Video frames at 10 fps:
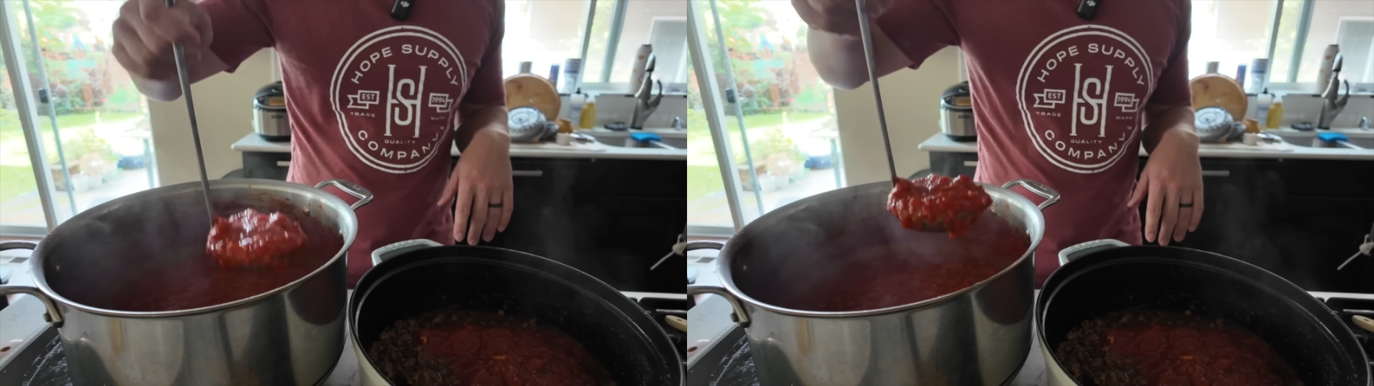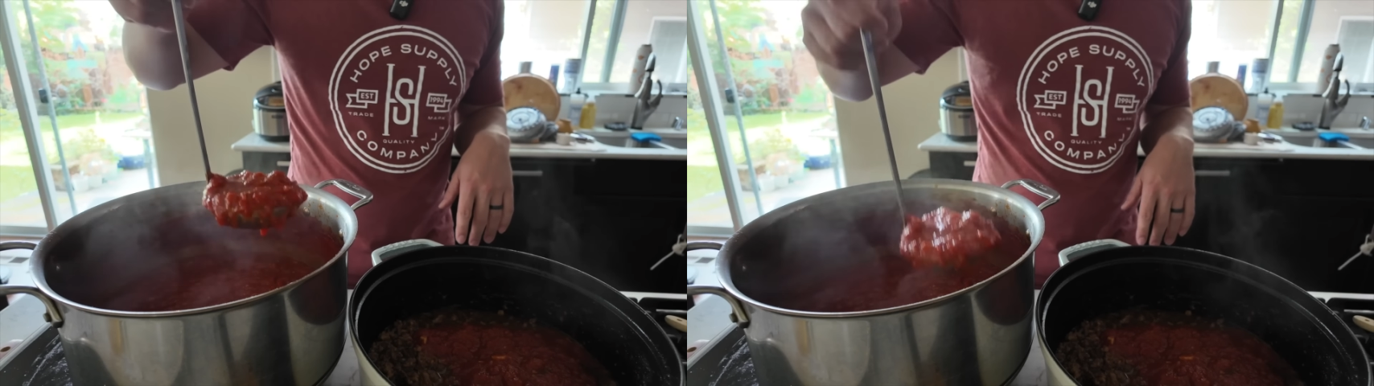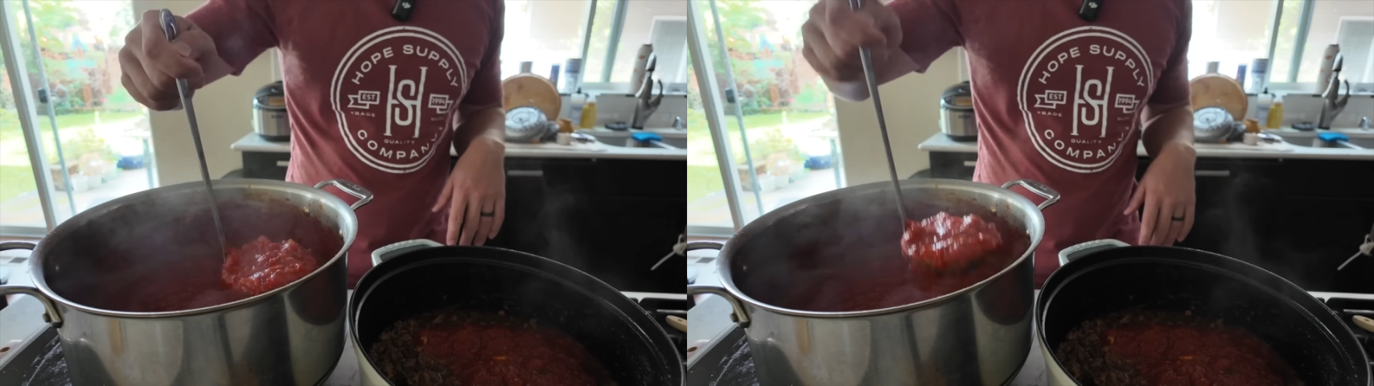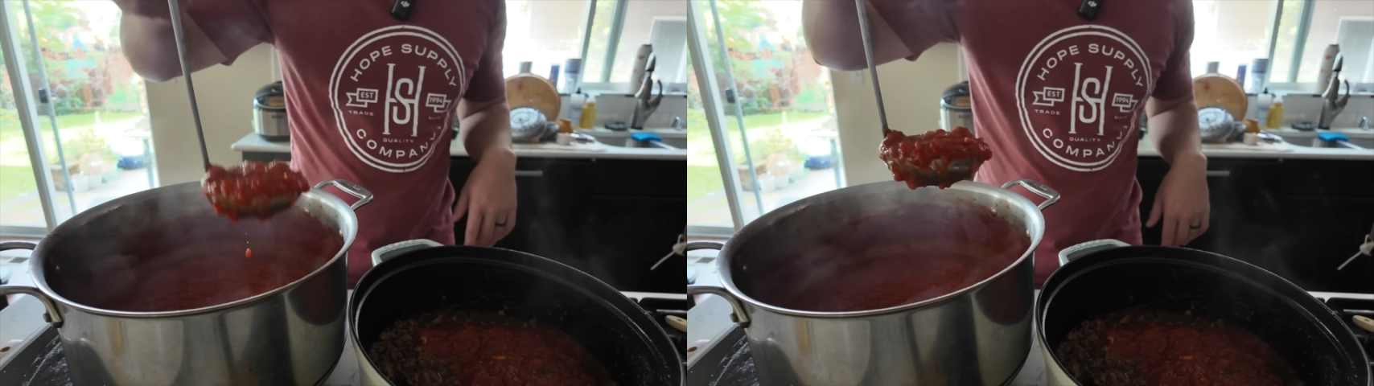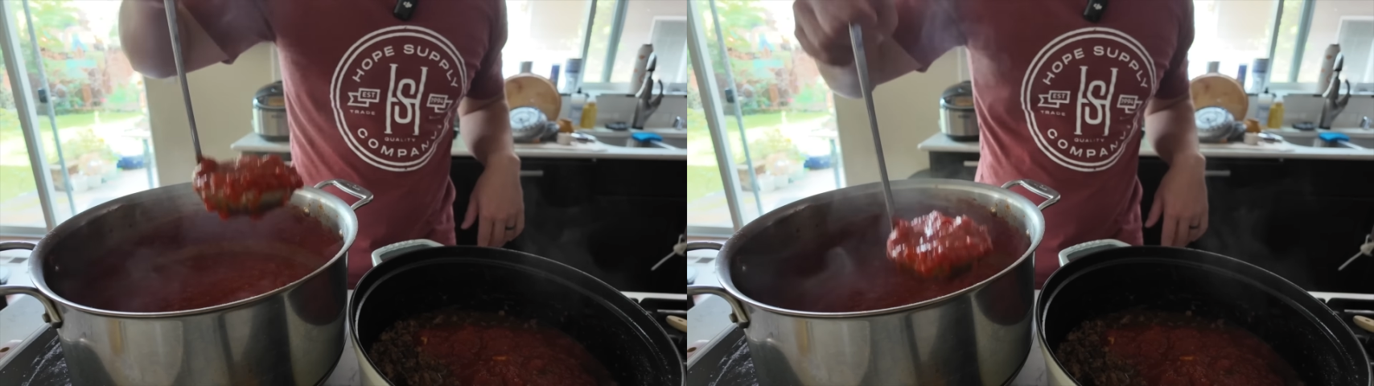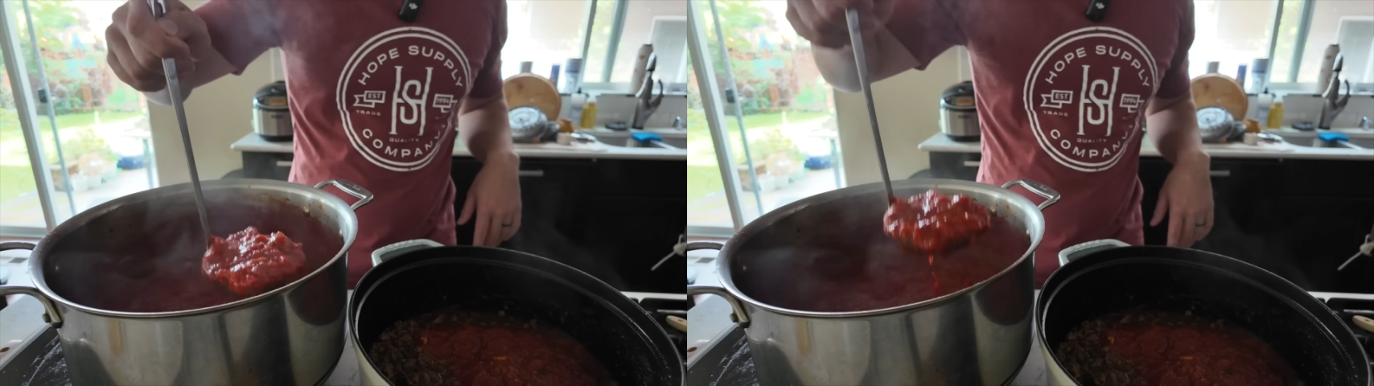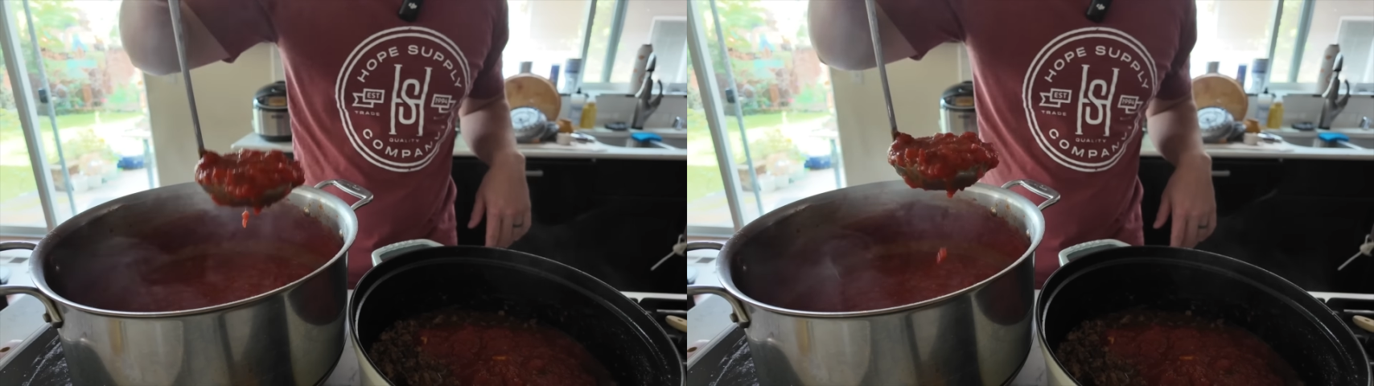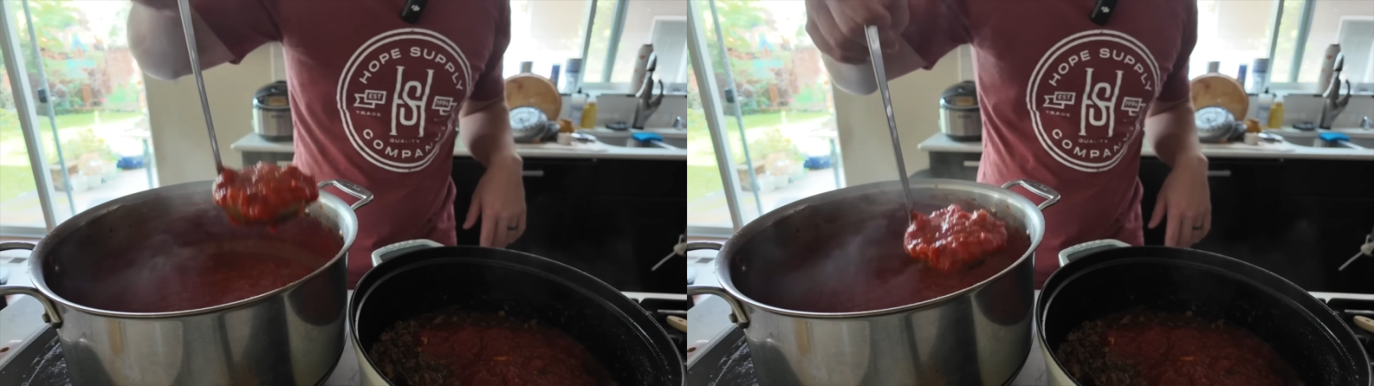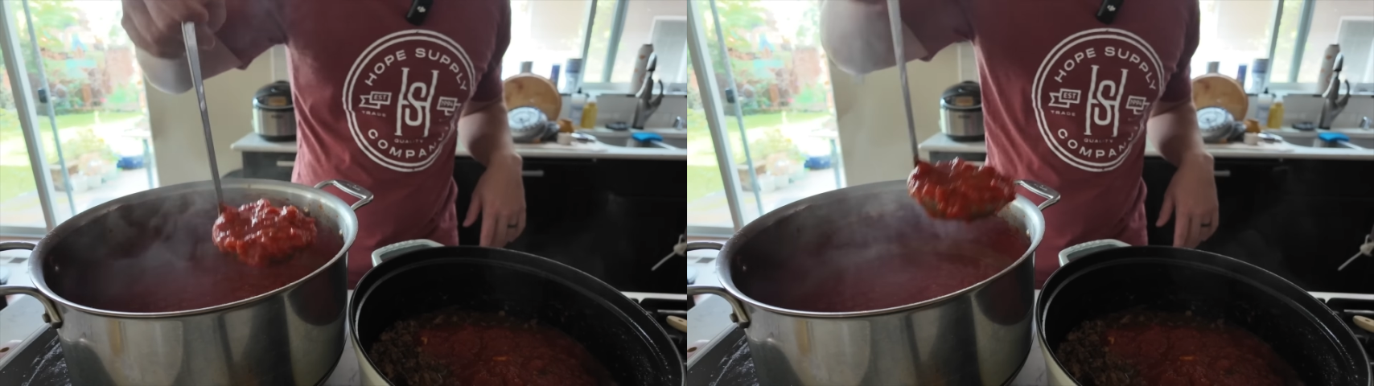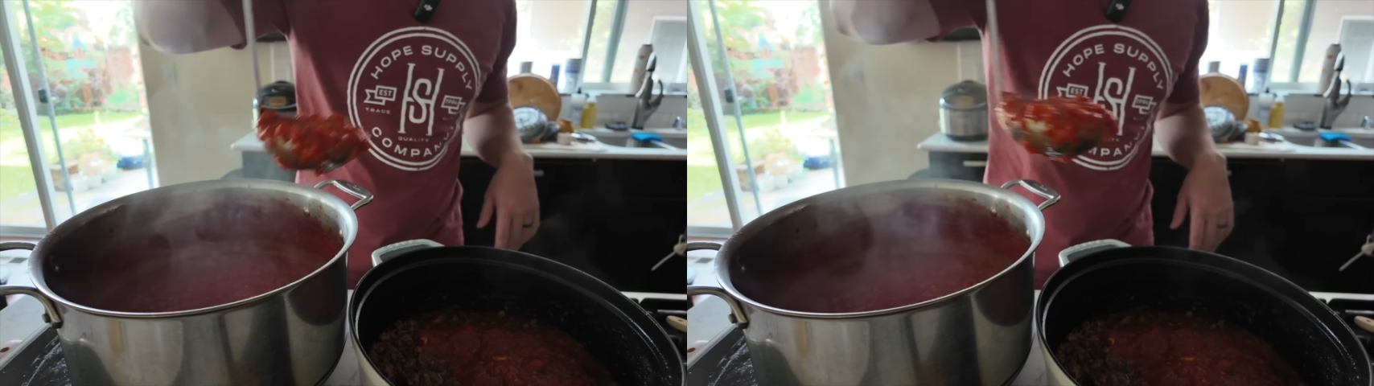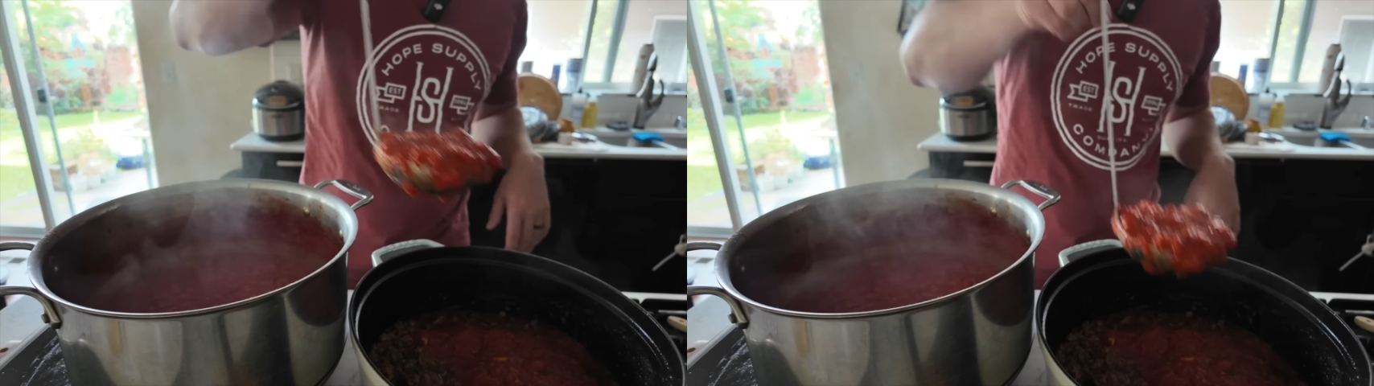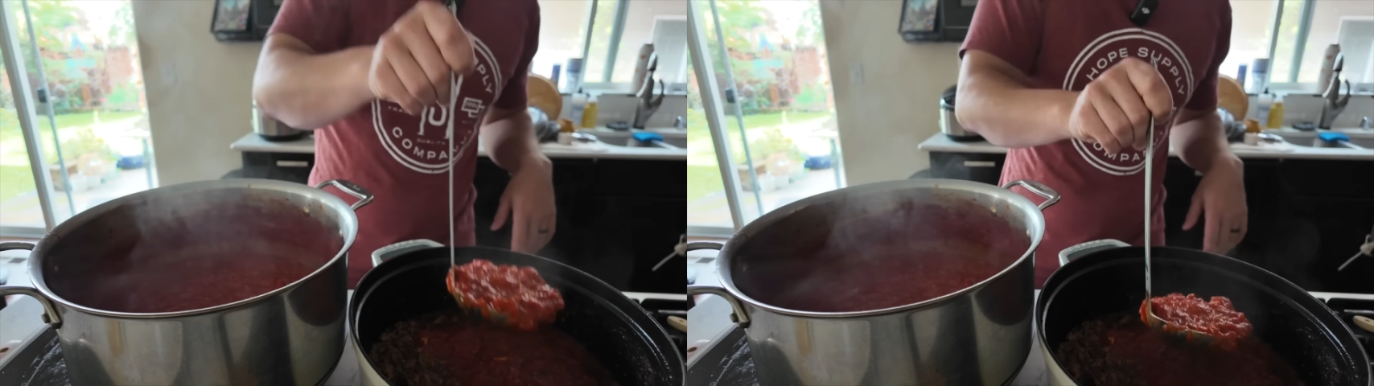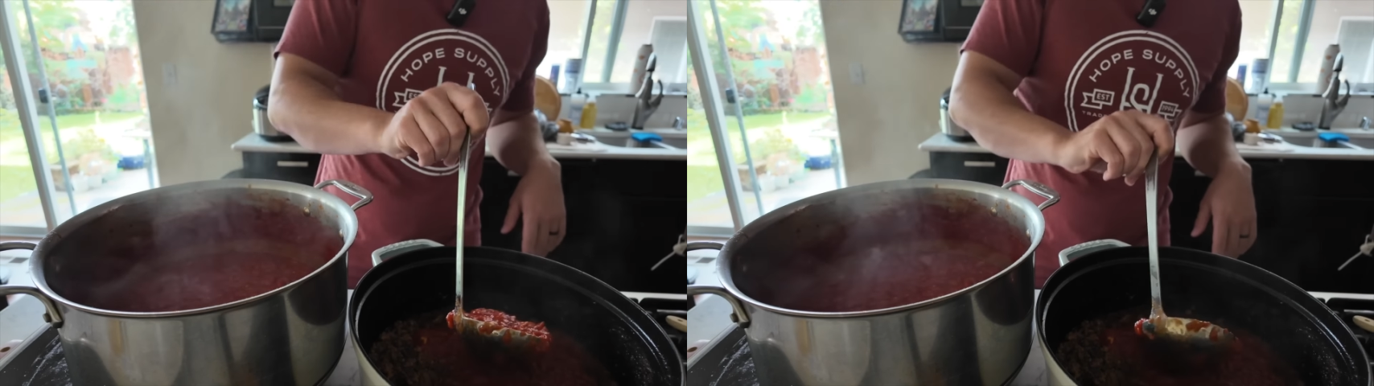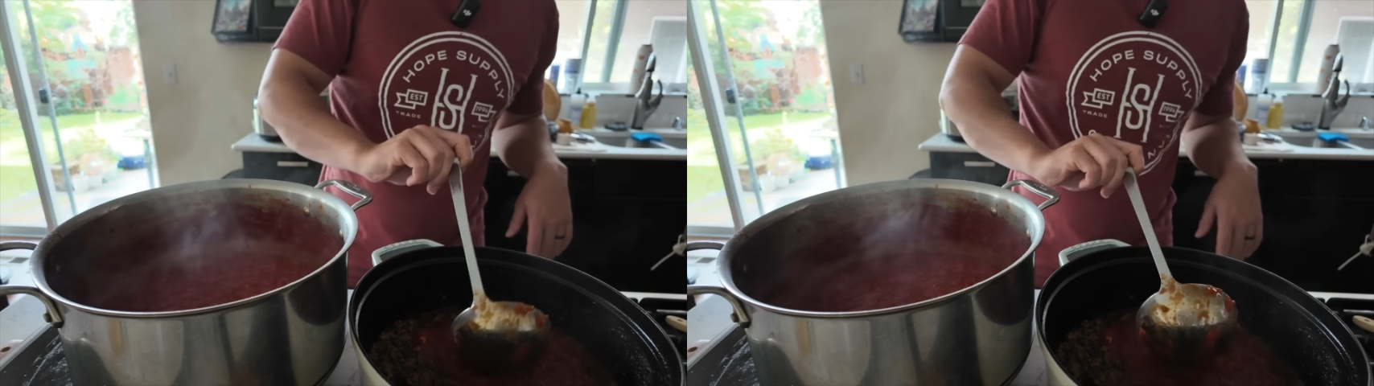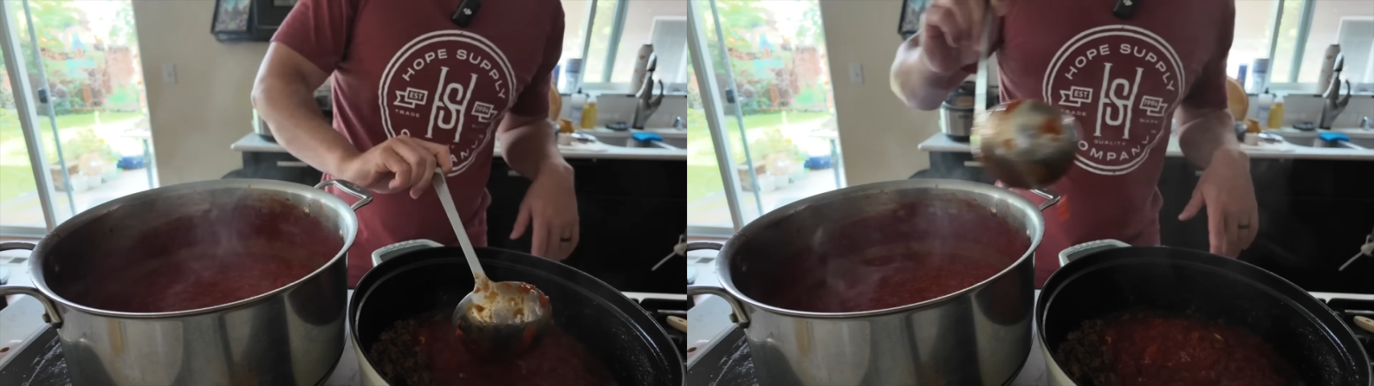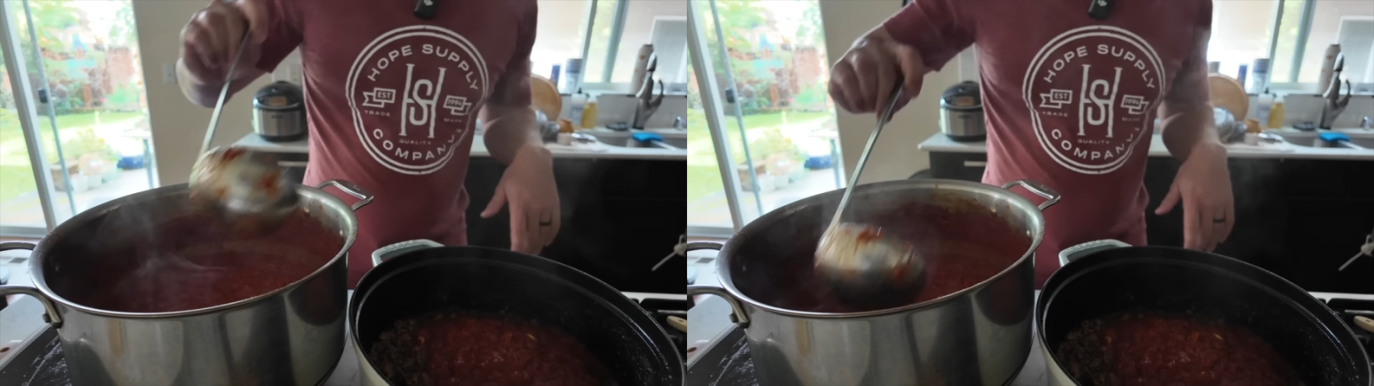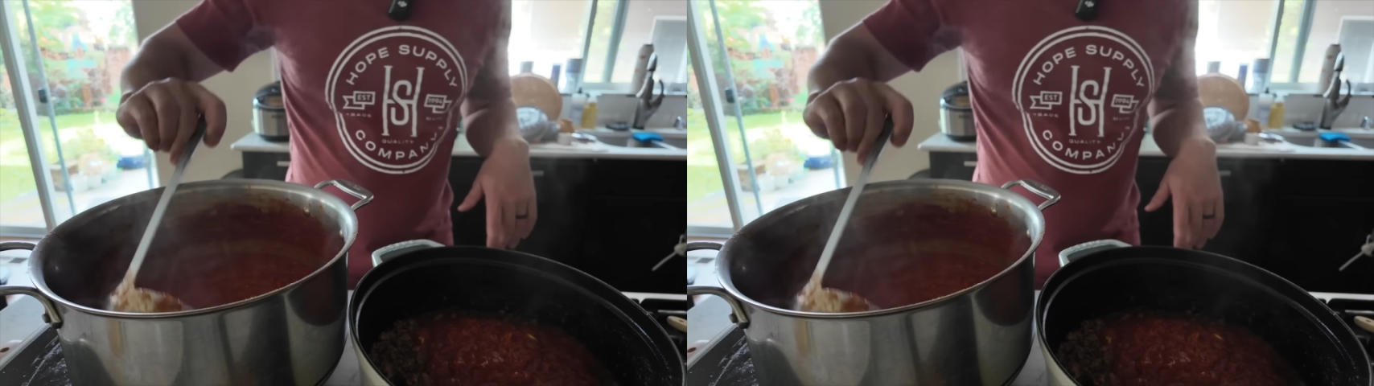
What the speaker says: Nobody's mouth can be seen.